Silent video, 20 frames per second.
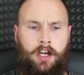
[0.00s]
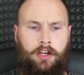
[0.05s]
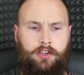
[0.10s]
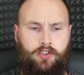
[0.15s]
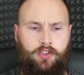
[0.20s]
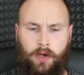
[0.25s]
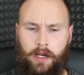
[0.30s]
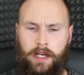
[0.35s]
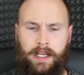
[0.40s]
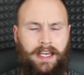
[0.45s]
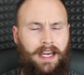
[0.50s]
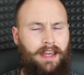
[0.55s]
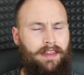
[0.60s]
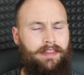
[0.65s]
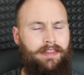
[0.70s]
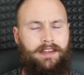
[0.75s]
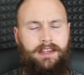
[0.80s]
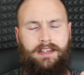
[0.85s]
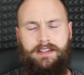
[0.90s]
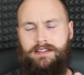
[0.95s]
Trying to get
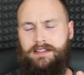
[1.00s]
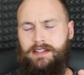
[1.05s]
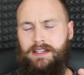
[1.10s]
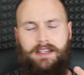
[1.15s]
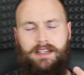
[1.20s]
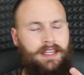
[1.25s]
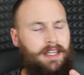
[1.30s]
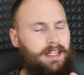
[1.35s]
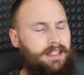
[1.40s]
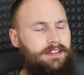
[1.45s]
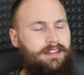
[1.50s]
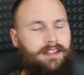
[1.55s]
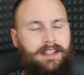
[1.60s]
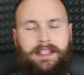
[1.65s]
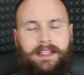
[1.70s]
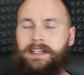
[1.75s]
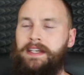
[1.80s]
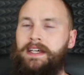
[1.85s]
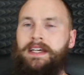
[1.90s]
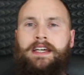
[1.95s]
things into
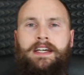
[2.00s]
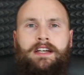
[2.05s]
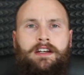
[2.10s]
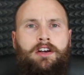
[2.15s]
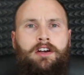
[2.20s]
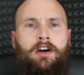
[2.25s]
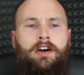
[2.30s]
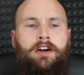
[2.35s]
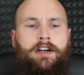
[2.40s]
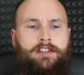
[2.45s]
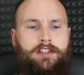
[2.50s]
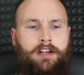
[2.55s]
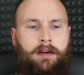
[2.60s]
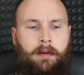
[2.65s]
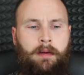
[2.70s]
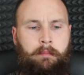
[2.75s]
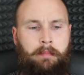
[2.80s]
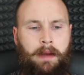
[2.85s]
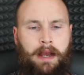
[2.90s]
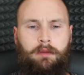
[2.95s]
gear, guys.
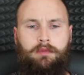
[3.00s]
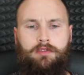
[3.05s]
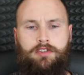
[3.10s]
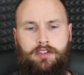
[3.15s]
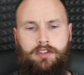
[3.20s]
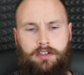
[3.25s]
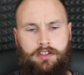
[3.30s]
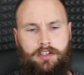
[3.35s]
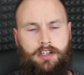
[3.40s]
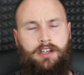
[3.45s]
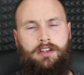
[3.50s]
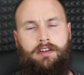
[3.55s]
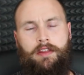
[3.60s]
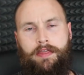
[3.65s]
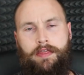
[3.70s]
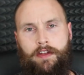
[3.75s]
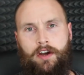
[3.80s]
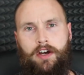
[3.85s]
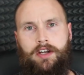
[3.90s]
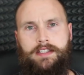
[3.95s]
I'm about to turn
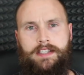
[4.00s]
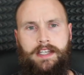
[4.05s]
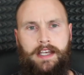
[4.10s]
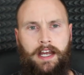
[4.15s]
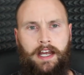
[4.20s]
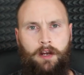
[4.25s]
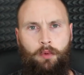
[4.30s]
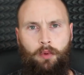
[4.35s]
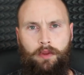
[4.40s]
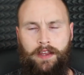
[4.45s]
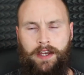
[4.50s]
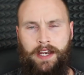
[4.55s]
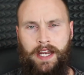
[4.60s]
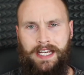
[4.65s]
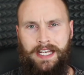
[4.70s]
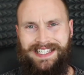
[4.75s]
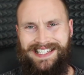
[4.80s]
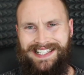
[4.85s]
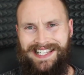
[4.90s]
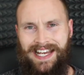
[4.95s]
30 and I want the
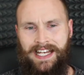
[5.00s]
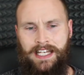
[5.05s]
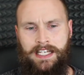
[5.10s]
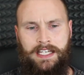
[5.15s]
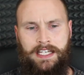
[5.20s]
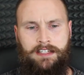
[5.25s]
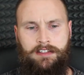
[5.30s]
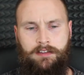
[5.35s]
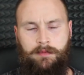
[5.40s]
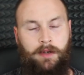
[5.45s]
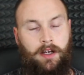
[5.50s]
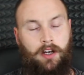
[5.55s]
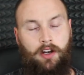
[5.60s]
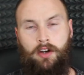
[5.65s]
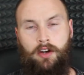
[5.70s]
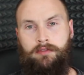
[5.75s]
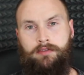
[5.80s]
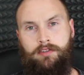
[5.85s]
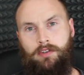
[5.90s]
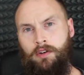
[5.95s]
next 10 years of my
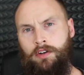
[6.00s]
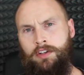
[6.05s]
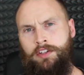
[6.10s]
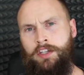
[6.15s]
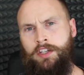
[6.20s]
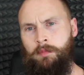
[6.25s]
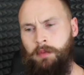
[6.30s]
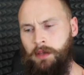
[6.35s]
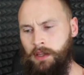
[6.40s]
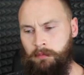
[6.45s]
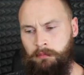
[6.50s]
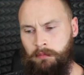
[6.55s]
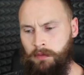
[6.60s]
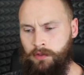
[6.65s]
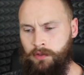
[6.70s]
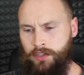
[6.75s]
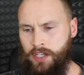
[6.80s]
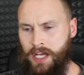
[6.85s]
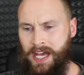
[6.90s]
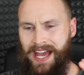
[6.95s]
life to honestly be the
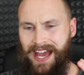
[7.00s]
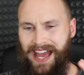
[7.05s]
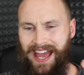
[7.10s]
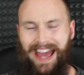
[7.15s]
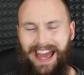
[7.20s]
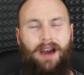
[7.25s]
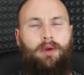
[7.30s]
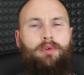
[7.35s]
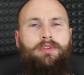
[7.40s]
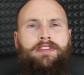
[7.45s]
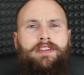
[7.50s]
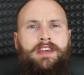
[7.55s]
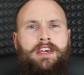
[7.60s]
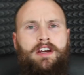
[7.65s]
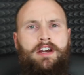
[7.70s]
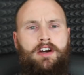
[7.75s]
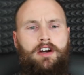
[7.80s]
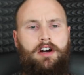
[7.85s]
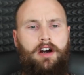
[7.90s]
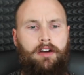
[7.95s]
most
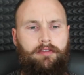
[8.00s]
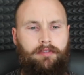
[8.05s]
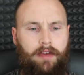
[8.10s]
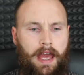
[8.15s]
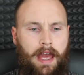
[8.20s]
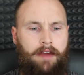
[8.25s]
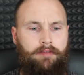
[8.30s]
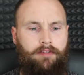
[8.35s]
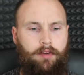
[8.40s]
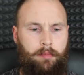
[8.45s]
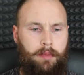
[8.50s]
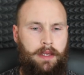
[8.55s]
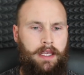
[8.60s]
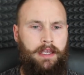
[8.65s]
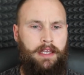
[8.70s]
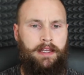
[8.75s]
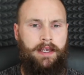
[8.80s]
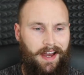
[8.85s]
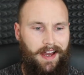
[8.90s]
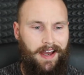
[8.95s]
healthy I've ever
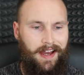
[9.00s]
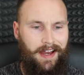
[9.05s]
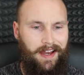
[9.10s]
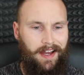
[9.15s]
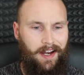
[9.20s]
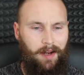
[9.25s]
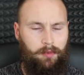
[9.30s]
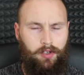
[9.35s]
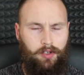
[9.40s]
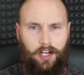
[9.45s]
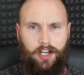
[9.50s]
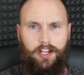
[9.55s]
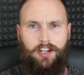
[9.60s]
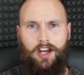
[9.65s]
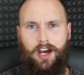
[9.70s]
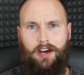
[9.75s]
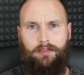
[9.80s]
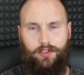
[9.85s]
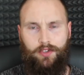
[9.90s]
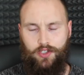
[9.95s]
been. And I'm kind of
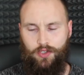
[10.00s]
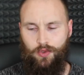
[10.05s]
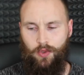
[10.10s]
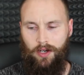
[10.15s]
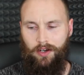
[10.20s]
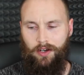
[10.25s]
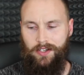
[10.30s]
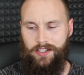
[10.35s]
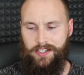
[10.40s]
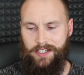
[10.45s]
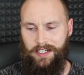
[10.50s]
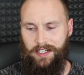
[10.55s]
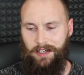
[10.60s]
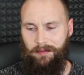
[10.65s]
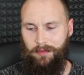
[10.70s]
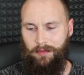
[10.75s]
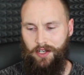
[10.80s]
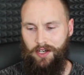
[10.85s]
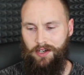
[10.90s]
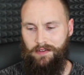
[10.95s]
nervous, quite honestly.
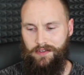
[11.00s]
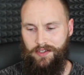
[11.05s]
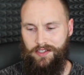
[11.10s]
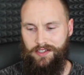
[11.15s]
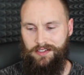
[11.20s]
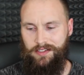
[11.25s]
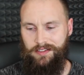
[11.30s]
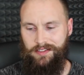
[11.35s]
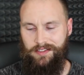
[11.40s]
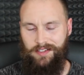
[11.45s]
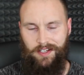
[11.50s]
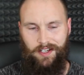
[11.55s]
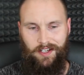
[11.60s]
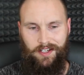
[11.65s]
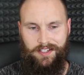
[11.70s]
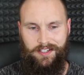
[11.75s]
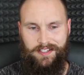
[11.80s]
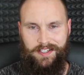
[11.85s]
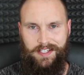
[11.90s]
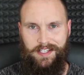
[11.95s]
I'm nervous to
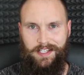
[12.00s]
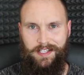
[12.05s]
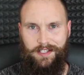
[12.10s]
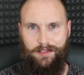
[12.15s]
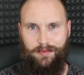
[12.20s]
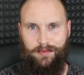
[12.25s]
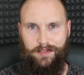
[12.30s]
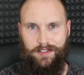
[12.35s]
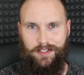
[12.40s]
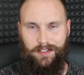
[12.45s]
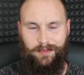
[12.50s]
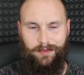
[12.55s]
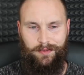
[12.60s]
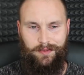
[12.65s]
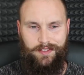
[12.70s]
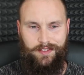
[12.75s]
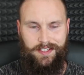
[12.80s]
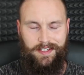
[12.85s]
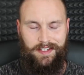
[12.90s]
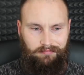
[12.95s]
kind of see these
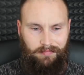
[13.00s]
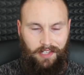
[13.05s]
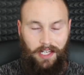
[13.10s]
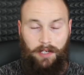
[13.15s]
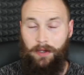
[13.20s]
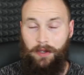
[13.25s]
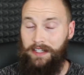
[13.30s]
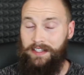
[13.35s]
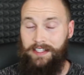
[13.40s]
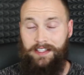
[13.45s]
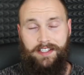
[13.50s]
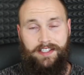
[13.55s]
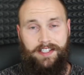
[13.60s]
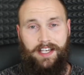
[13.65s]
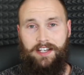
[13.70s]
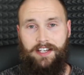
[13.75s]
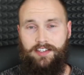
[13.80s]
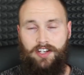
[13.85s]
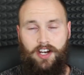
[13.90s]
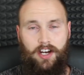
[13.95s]
results. Anyway, I did the
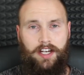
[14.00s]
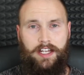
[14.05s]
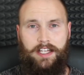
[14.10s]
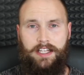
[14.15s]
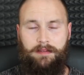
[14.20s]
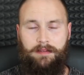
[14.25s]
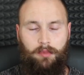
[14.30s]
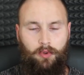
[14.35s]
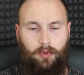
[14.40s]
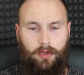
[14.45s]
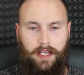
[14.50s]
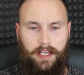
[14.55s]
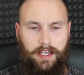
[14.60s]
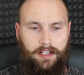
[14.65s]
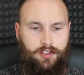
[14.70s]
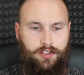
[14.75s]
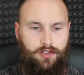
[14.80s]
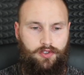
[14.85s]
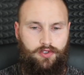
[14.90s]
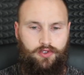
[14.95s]
test early in the morning,
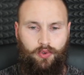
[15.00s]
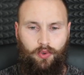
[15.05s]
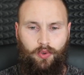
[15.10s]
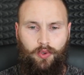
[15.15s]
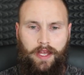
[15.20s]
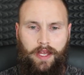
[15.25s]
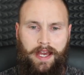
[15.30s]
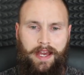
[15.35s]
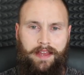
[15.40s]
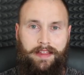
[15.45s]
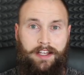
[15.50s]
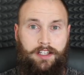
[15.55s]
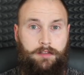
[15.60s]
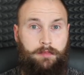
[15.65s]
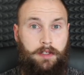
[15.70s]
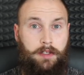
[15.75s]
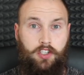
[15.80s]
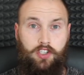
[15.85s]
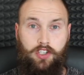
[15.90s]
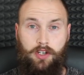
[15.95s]
as you saw there. That's
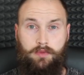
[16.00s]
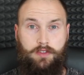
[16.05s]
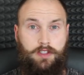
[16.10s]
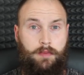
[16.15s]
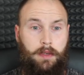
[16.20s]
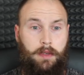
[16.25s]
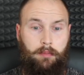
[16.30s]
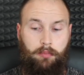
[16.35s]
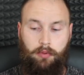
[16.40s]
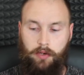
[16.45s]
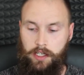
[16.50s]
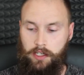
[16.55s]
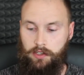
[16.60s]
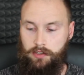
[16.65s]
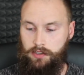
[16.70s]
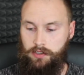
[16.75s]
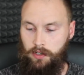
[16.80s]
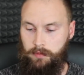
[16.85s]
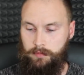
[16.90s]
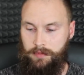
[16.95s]
been shown to be a pretty
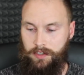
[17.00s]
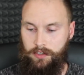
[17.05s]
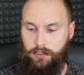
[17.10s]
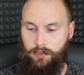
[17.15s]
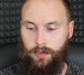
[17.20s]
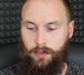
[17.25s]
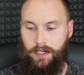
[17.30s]
good time to do